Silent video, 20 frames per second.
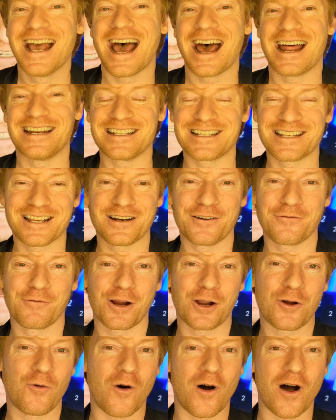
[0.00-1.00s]
and it's going to
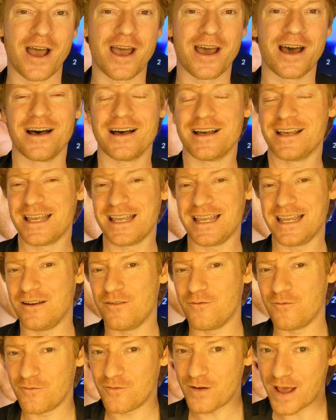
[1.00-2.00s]
require
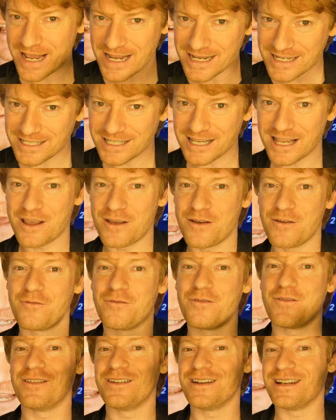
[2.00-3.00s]

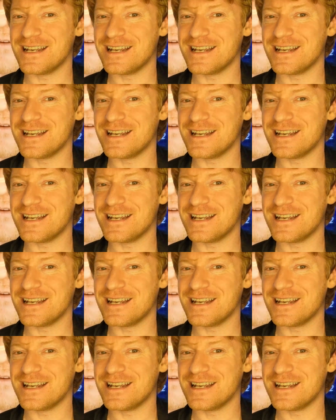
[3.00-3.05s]
invasive